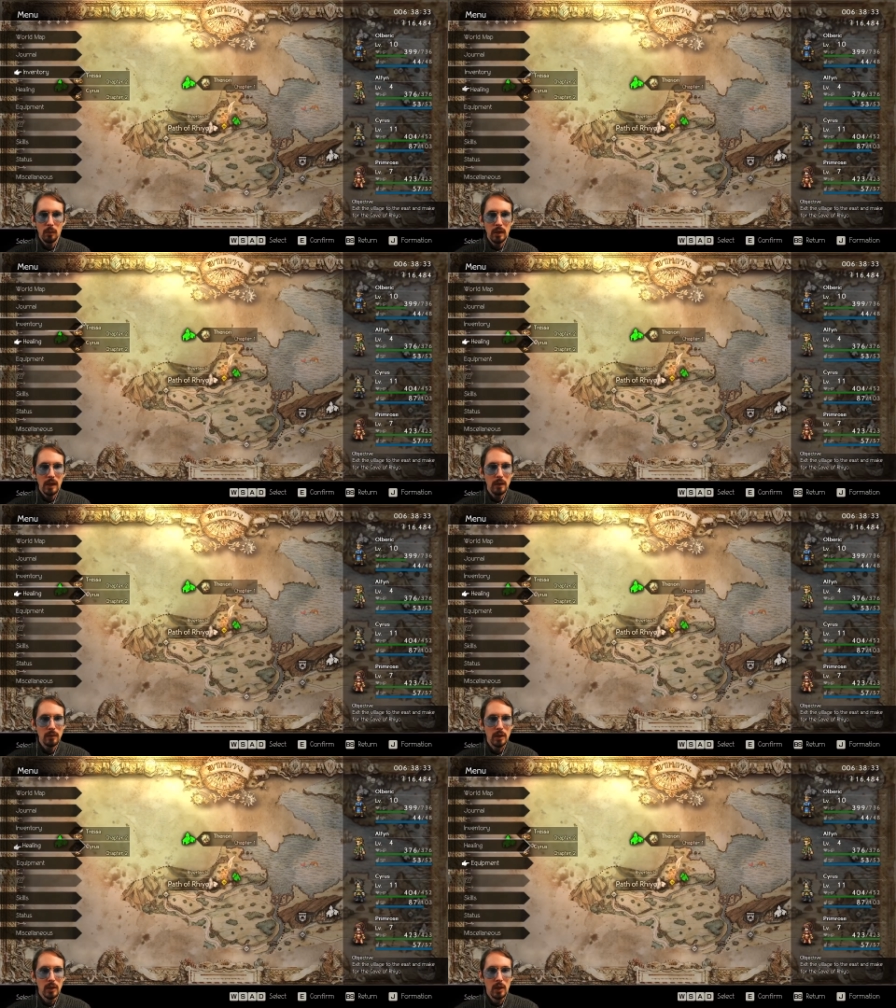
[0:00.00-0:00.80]
And we
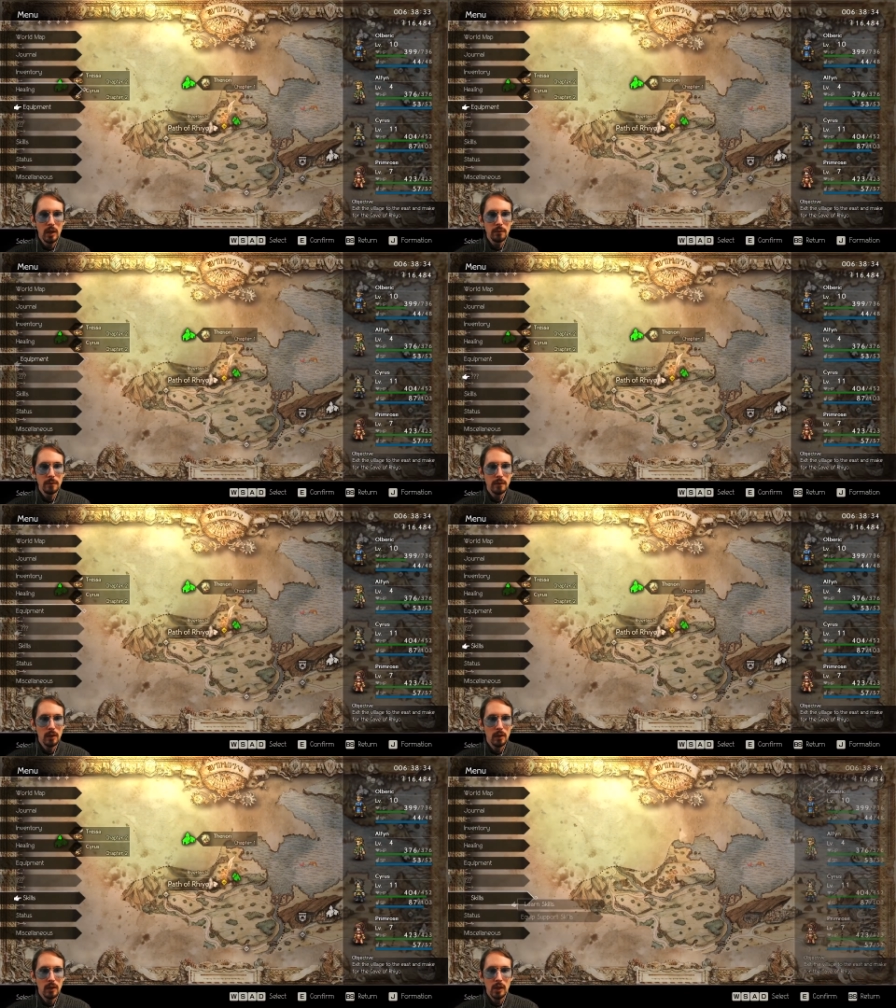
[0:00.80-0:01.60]
have enough
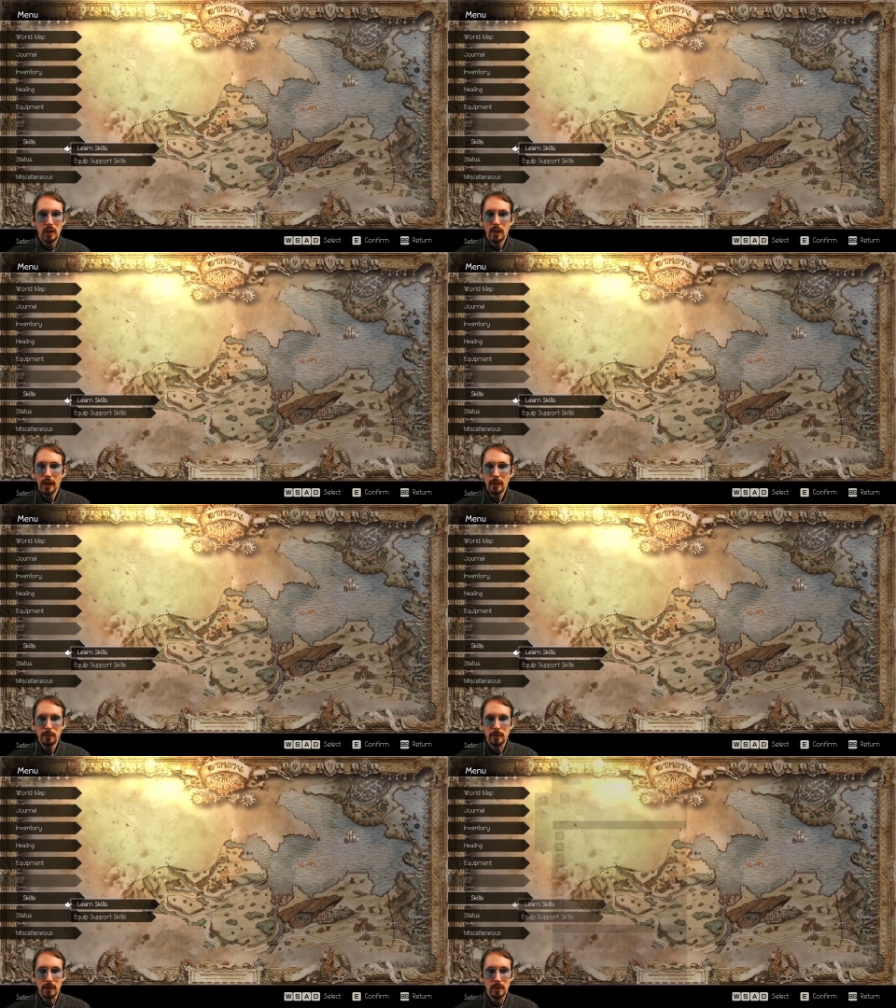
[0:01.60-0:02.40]
on
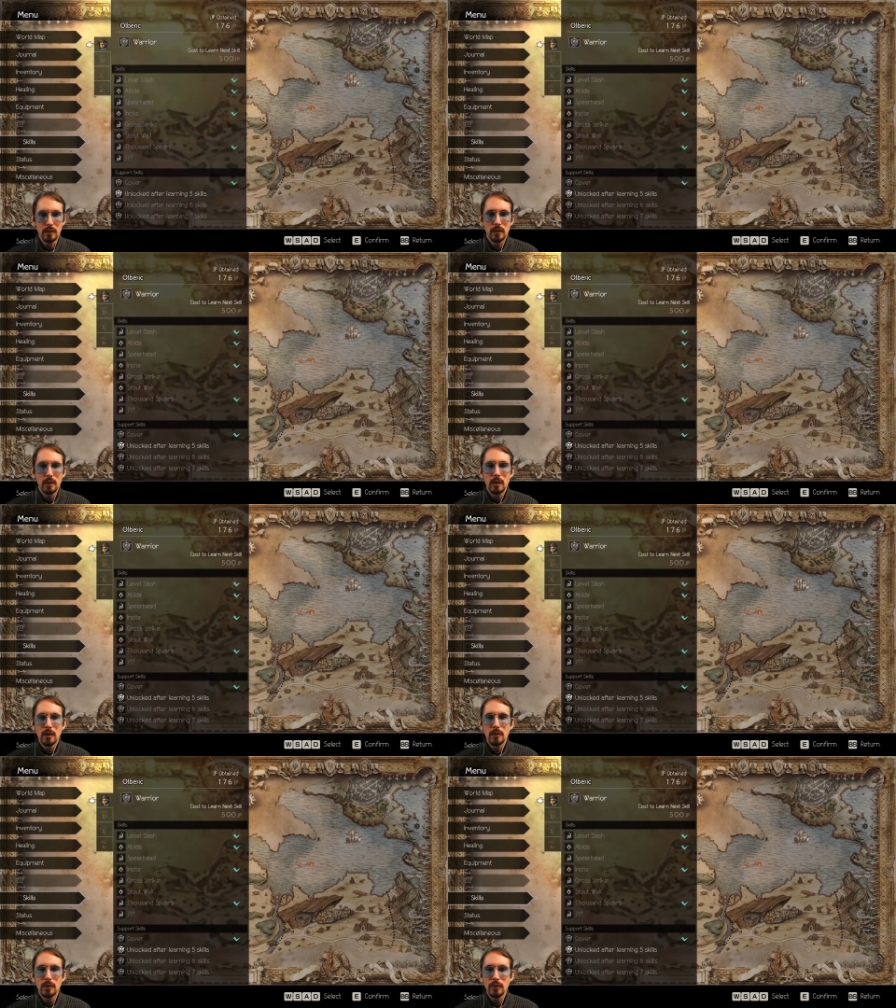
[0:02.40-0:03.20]
Alfyn.
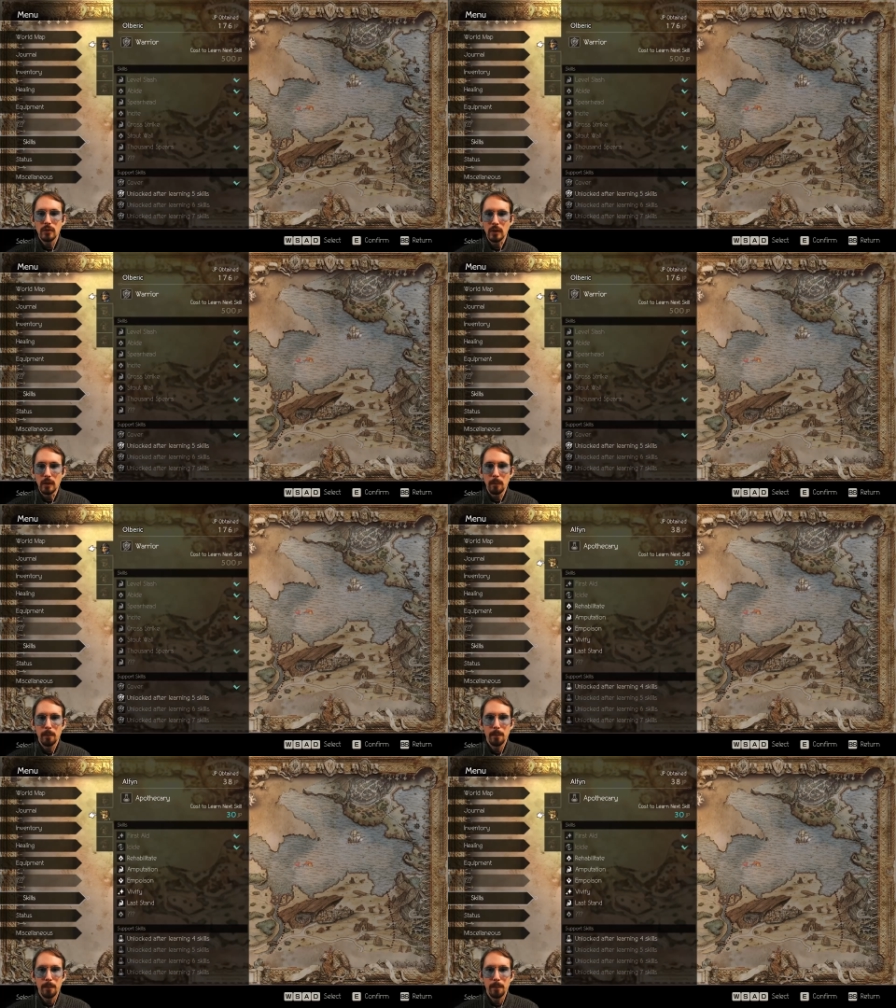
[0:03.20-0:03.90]
Let's see.